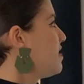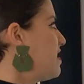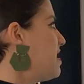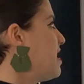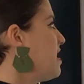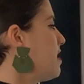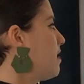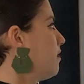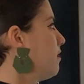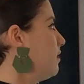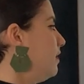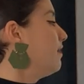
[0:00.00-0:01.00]
the
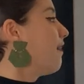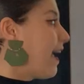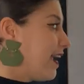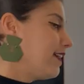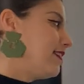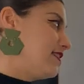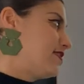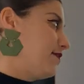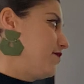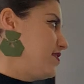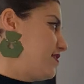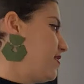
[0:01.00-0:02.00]
likeness
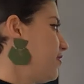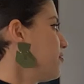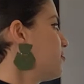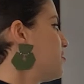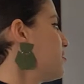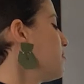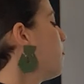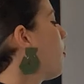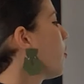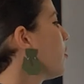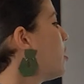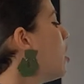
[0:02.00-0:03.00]
of the sitters is
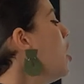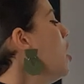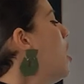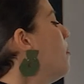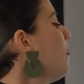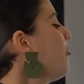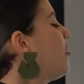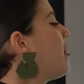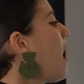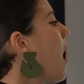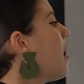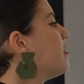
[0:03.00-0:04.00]
important, but
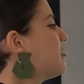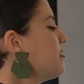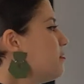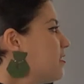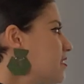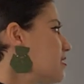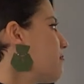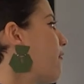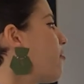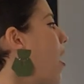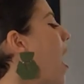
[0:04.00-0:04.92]
the symbolism of the